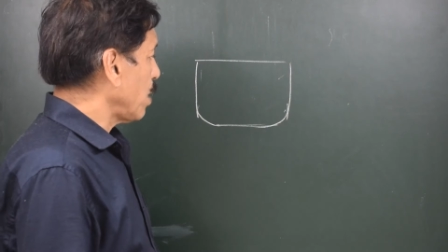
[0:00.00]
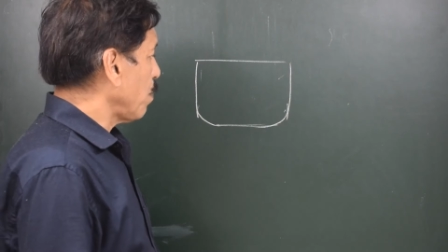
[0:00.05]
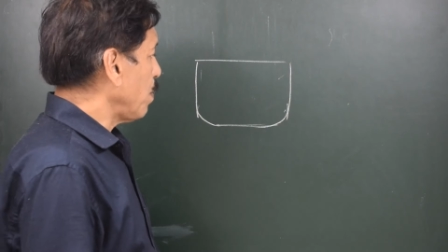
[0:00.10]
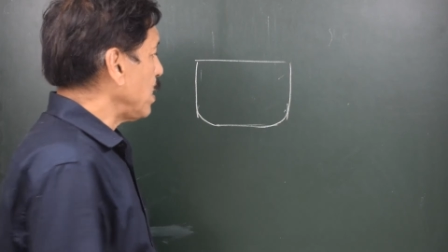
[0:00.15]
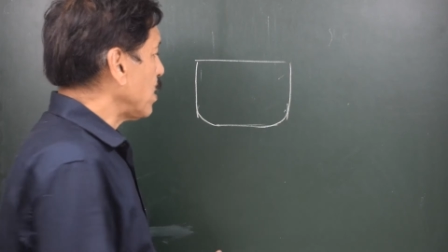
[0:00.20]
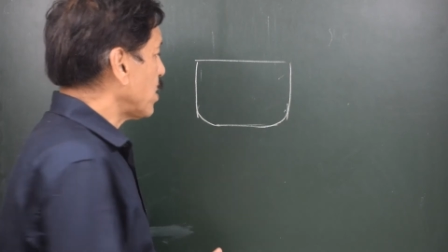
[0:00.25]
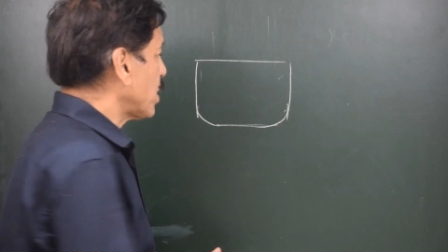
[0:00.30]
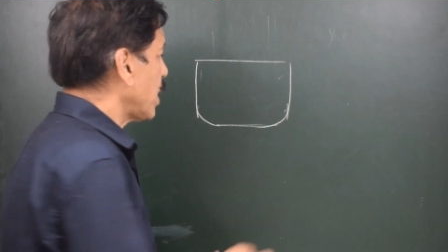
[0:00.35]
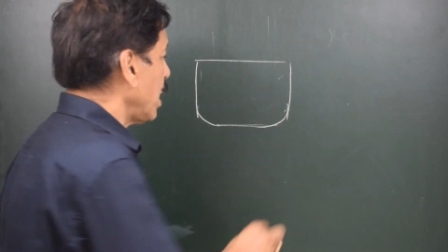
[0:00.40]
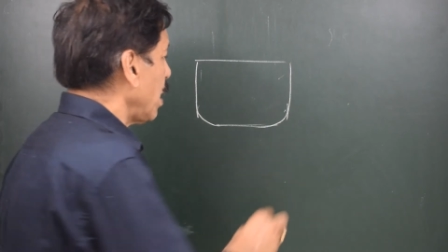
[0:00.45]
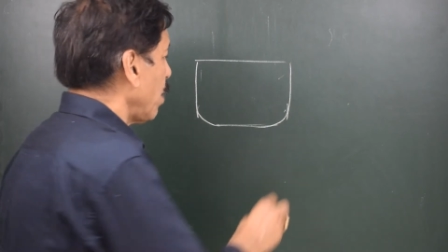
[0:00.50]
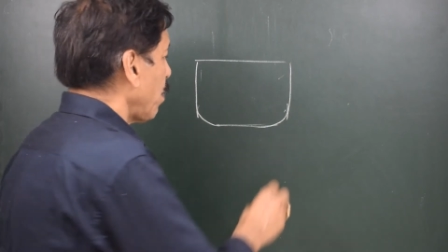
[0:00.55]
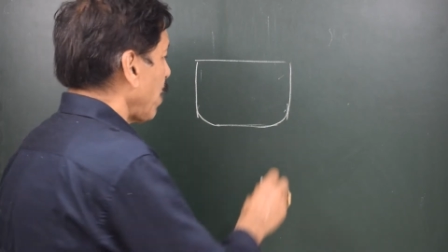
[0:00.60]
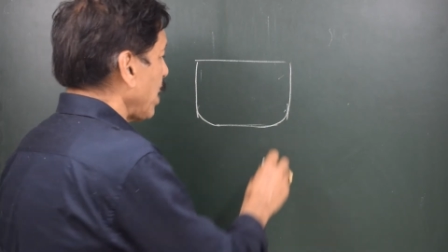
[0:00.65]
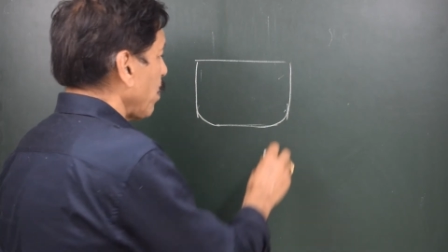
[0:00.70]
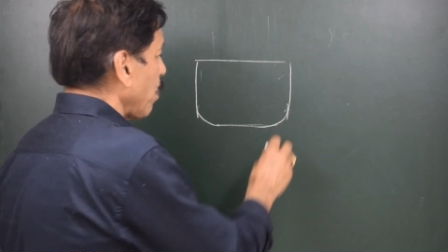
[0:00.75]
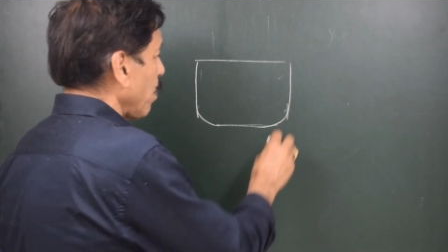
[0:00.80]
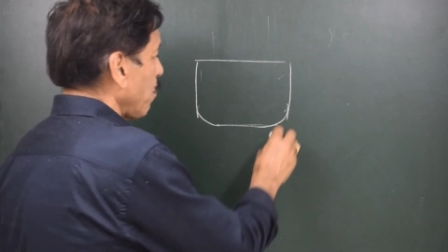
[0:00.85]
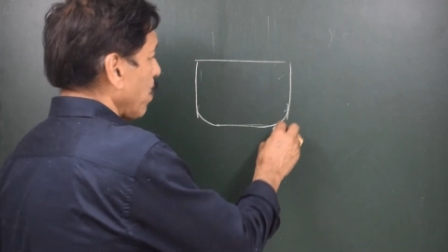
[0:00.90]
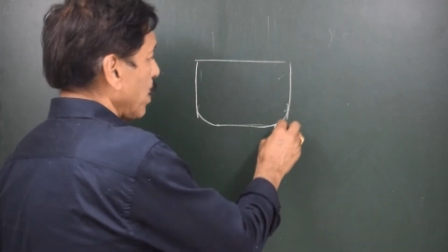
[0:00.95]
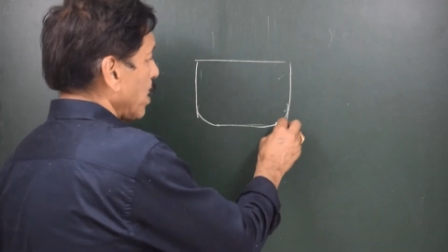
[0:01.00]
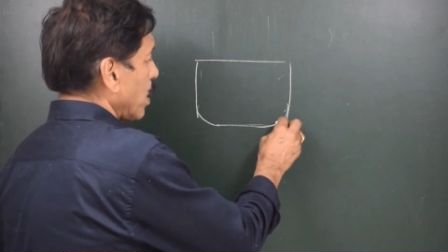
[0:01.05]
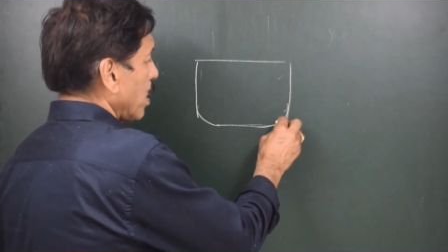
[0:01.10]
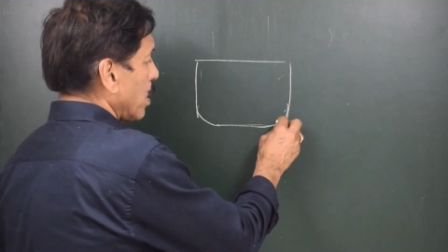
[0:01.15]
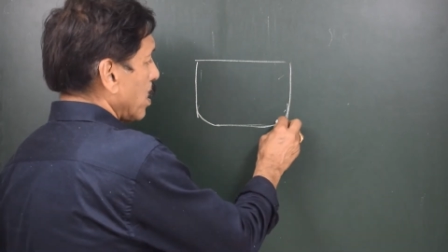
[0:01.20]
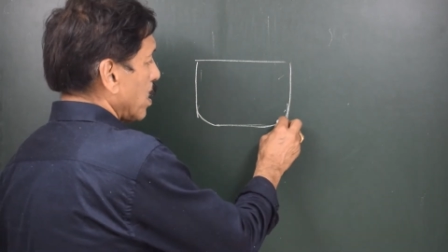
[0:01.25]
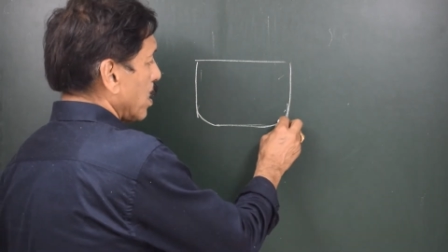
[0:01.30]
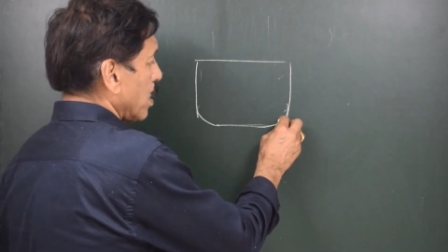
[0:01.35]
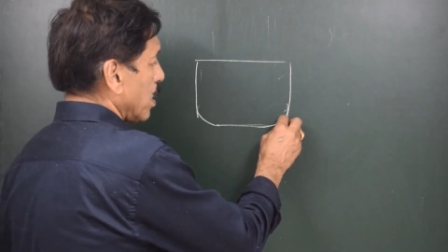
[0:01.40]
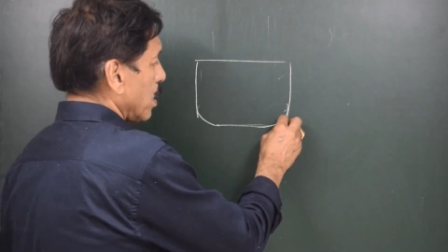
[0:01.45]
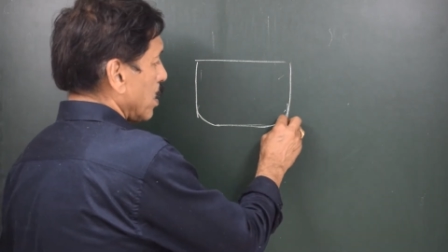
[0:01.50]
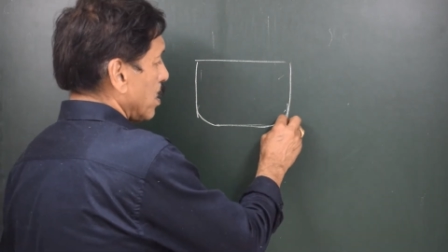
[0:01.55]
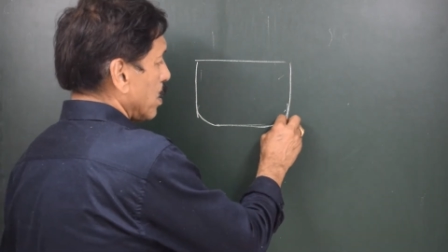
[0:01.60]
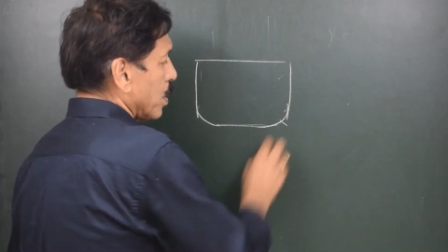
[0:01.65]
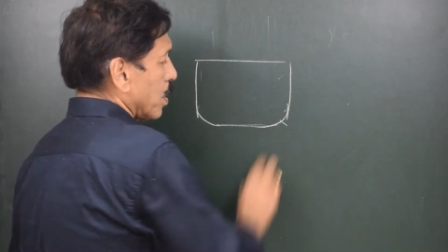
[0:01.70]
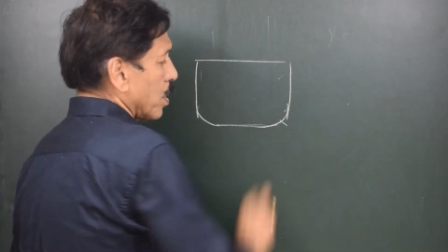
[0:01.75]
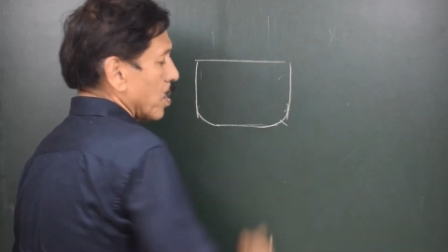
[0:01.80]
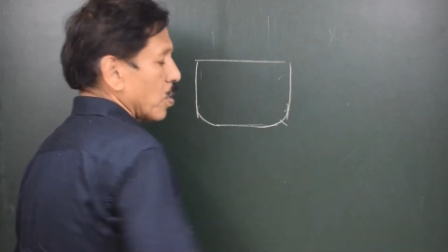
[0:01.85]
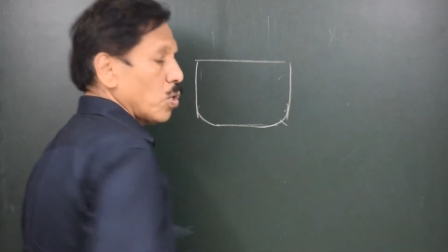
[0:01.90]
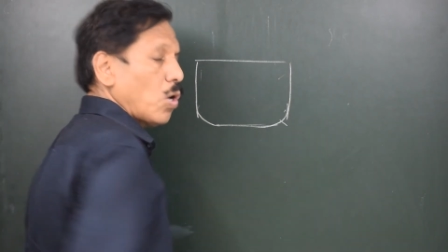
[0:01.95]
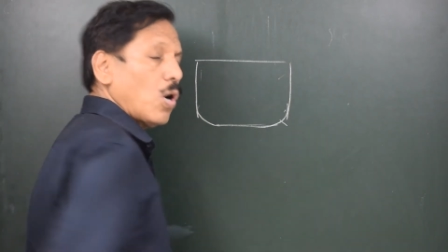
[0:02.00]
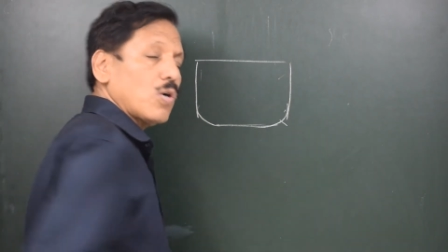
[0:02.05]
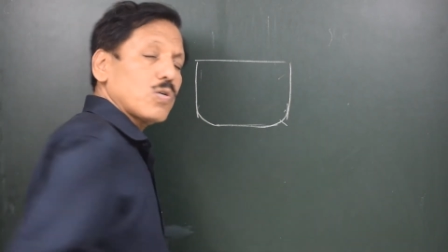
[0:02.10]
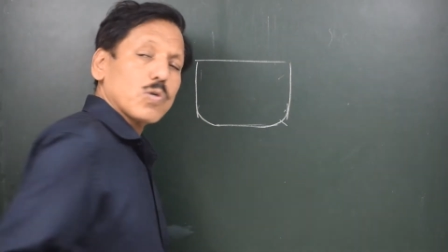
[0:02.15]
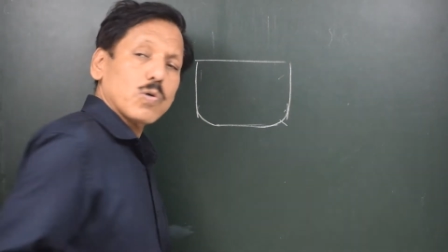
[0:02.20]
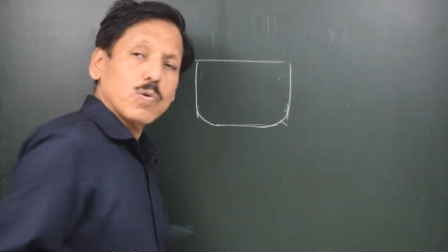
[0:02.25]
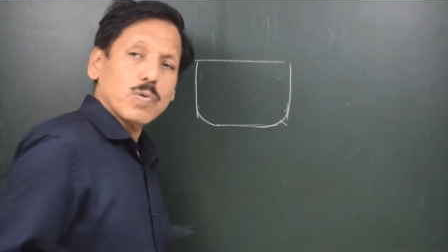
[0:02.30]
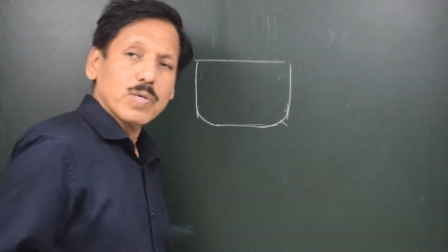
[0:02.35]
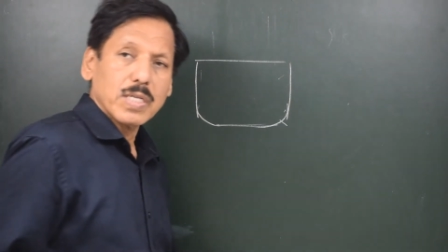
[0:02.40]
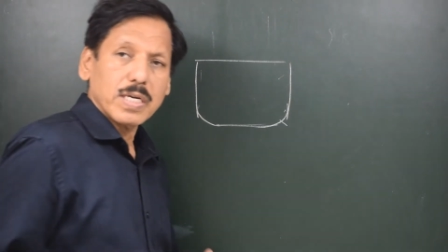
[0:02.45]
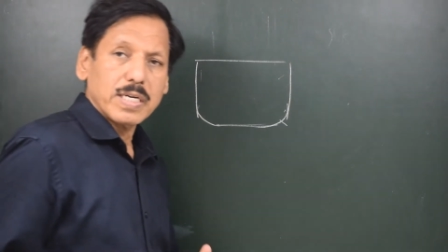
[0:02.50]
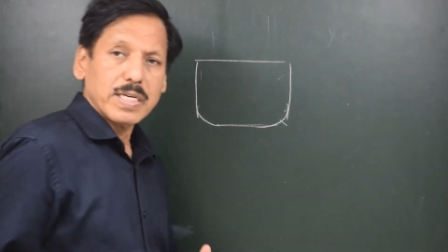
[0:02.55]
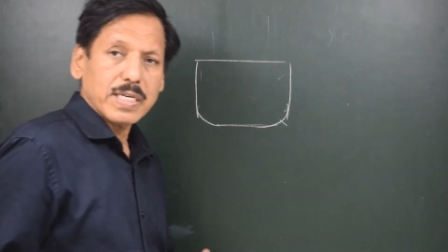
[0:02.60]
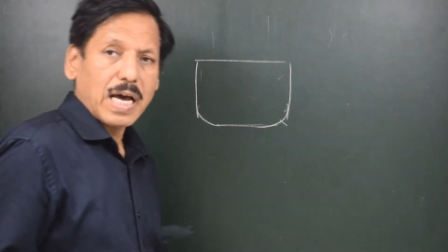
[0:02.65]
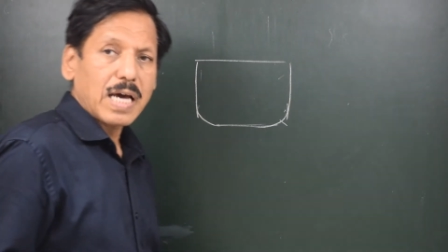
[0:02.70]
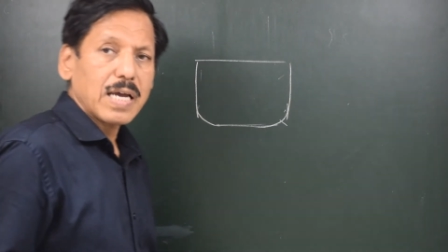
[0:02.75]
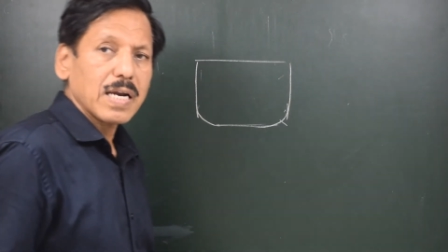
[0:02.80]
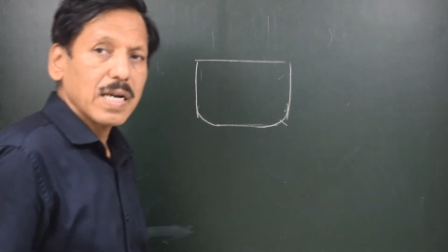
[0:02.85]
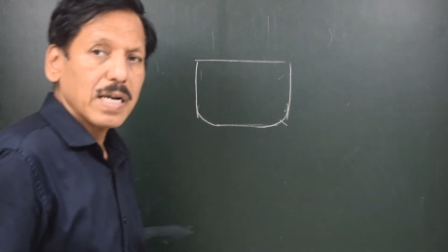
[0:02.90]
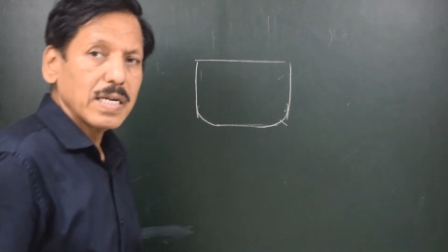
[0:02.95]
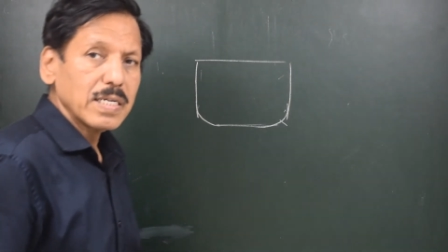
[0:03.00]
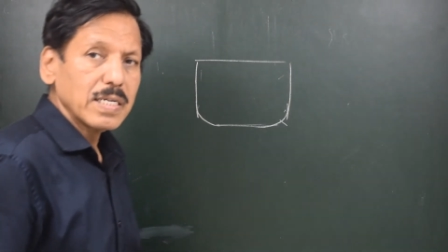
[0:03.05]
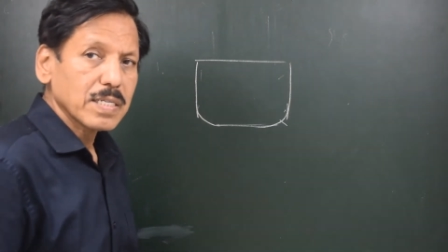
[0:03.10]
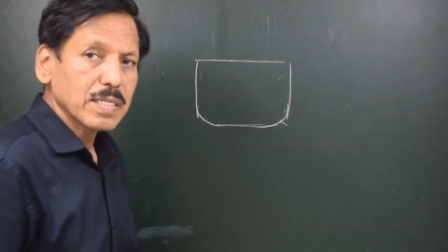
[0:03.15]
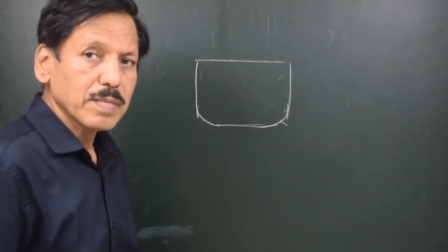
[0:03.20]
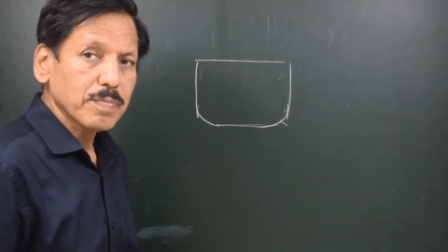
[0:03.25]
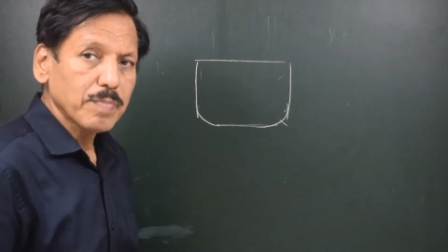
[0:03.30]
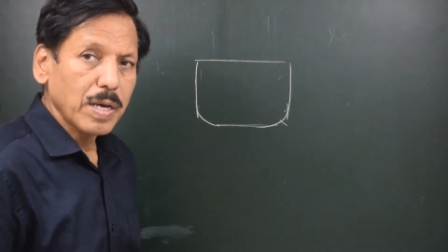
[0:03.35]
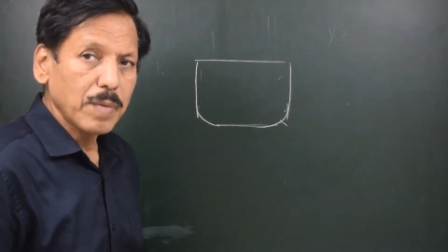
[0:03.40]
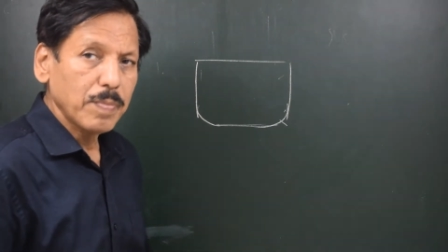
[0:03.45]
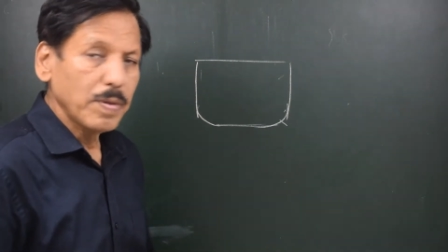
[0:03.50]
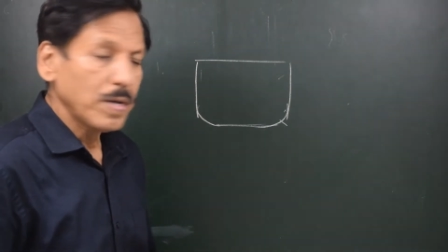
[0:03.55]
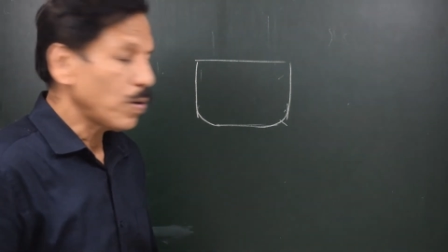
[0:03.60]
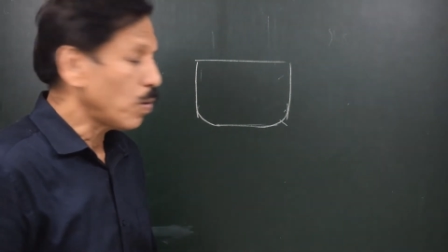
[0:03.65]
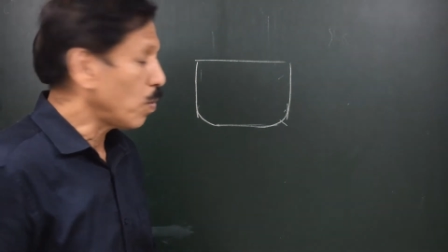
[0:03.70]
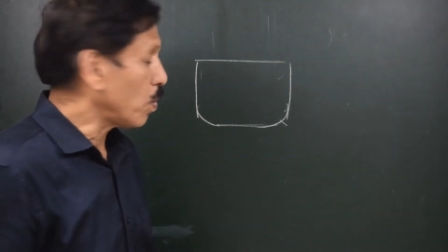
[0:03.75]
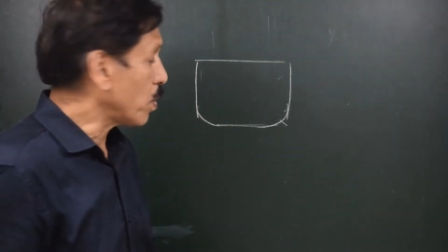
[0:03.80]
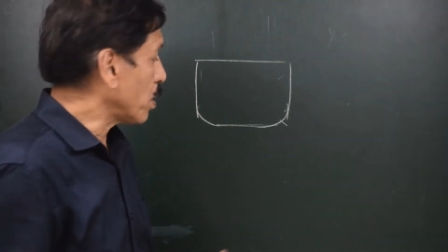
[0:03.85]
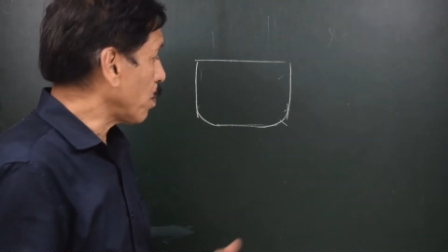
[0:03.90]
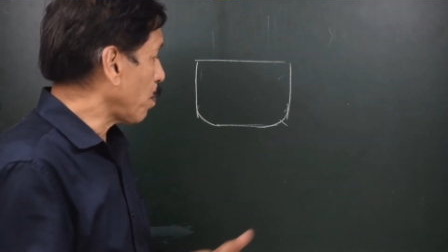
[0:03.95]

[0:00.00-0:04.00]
the bilge keel might be fitted uh, not over the entire length, maybe over the